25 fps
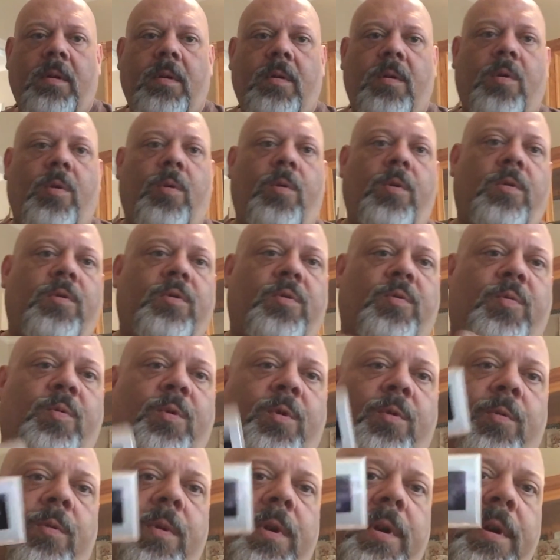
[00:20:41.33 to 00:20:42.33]
Coils
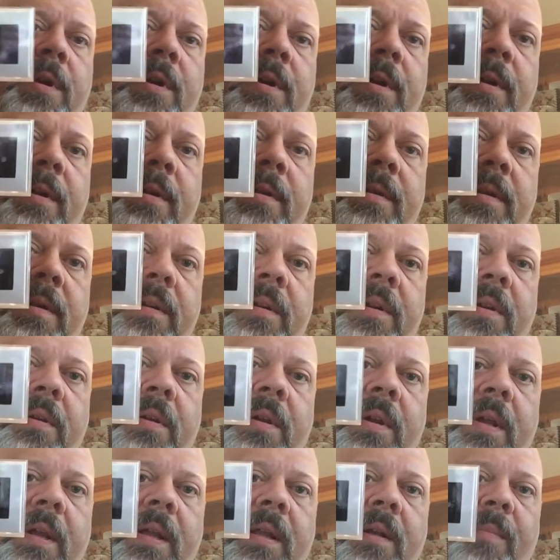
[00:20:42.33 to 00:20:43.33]
will run, you
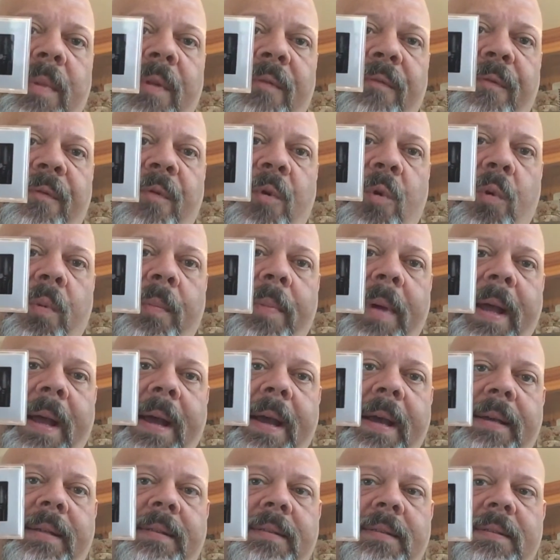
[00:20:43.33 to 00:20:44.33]
can get them in
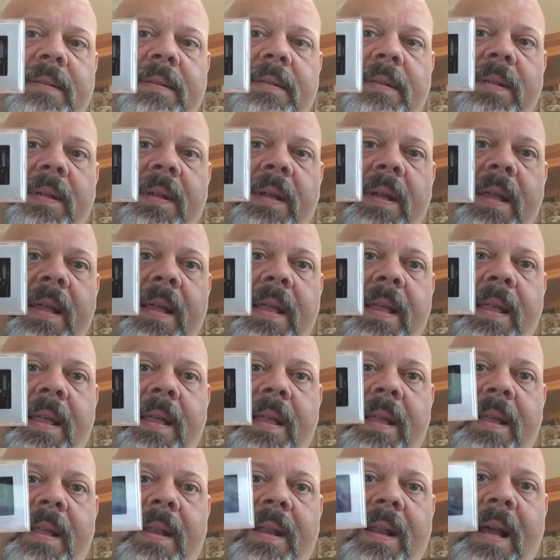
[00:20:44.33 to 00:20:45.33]
4-packs.
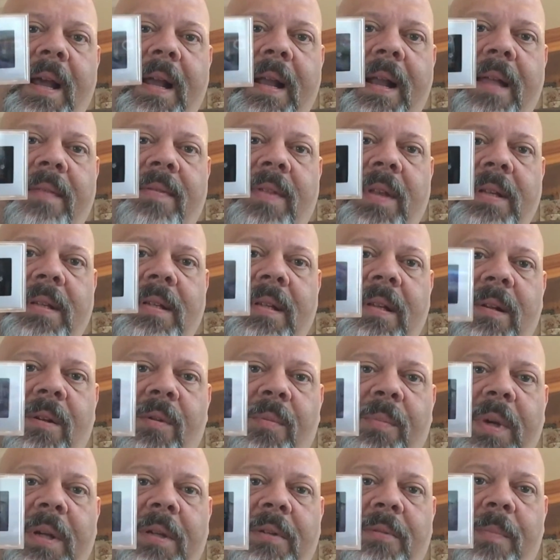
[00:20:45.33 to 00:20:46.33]
Now I got these a little
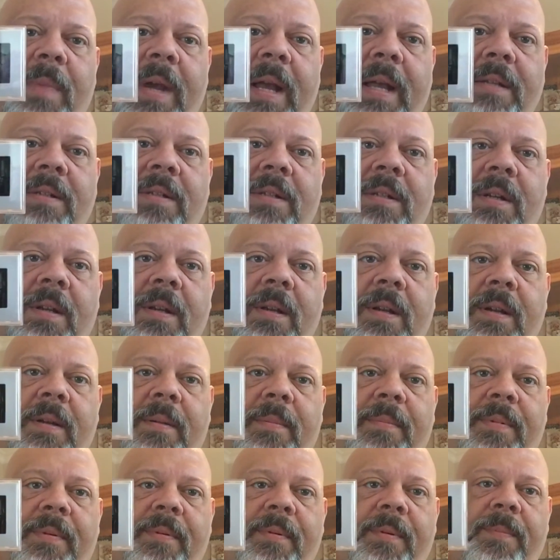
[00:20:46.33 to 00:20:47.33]
mixed matched
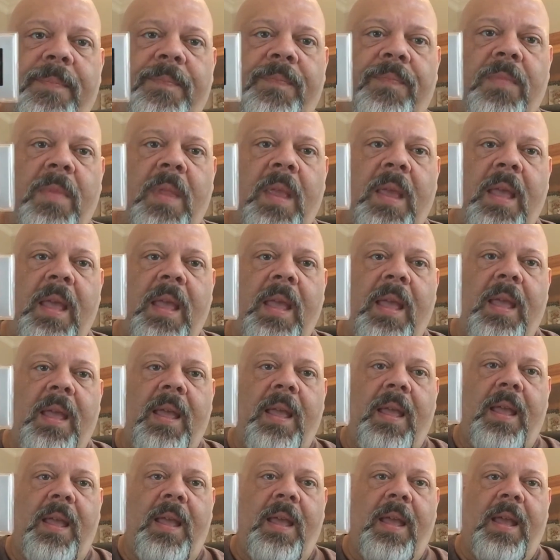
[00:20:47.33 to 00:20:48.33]
up.
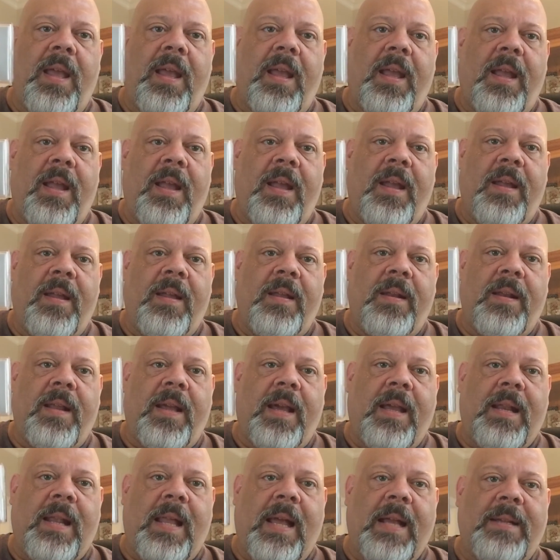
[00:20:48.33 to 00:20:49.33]
And
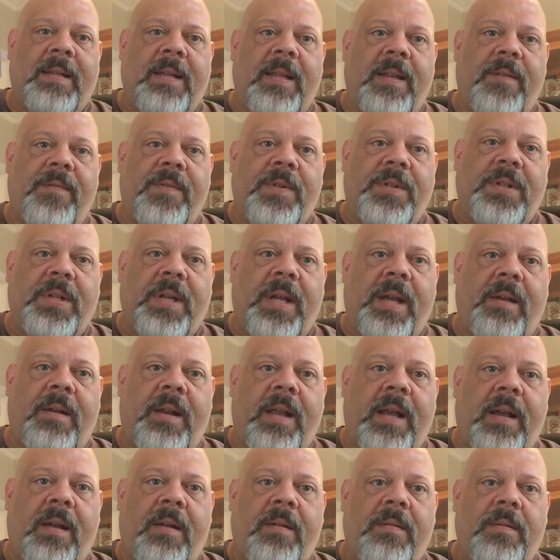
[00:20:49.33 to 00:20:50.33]
I'd like to give a shout
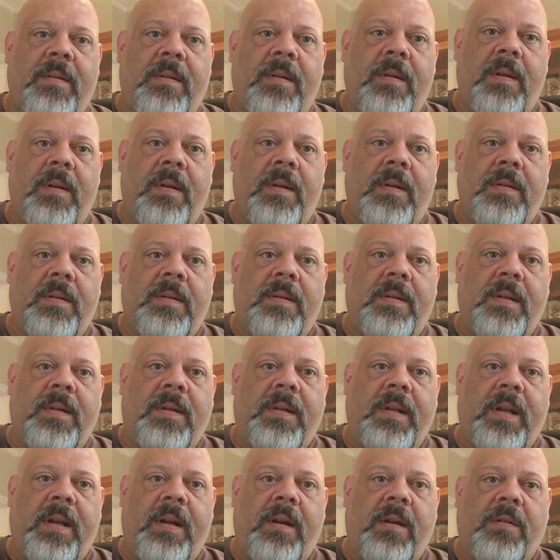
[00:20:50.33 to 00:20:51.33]
out to
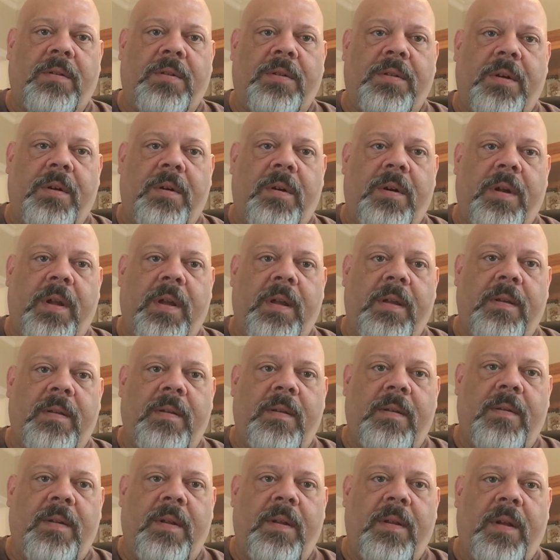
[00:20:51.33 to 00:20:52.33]
Daryl Shernigan
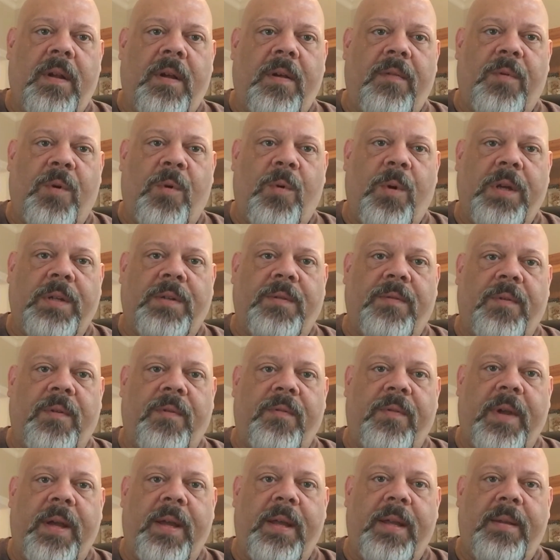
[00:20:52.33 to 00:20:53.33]
of Quest for
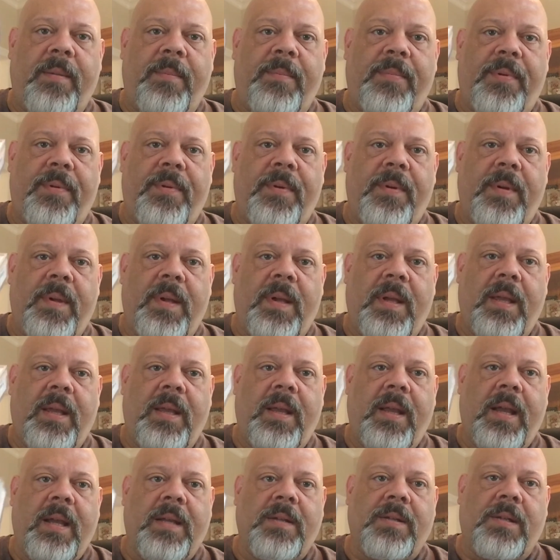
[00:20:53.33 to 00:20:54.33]
Vape. He
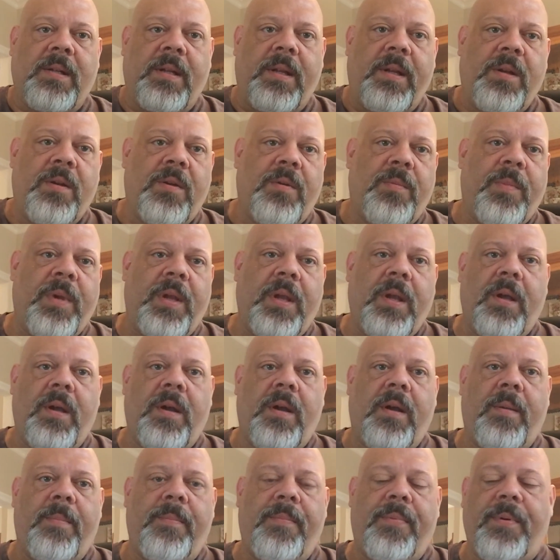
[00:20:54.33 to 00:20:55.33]
actually hooked me
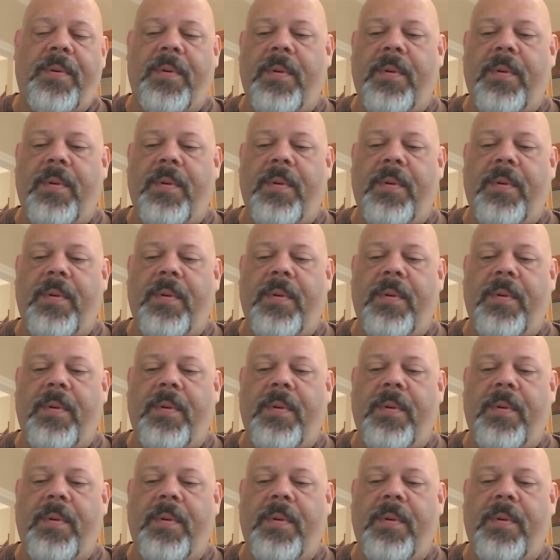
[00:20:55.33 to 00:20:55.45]
up